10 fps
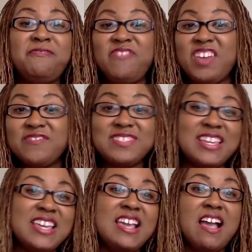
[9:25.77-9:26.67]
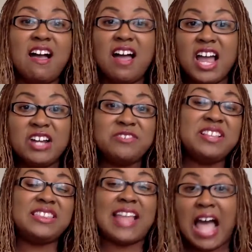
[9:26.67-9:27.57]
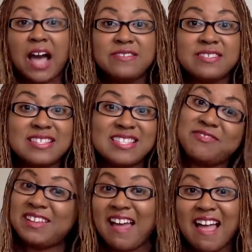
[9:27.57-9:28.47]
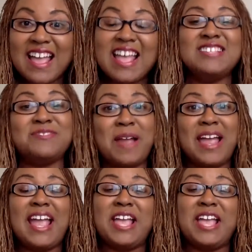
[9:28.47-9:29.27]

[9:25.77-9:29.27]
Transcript: 50, 100, thousands of clients, right?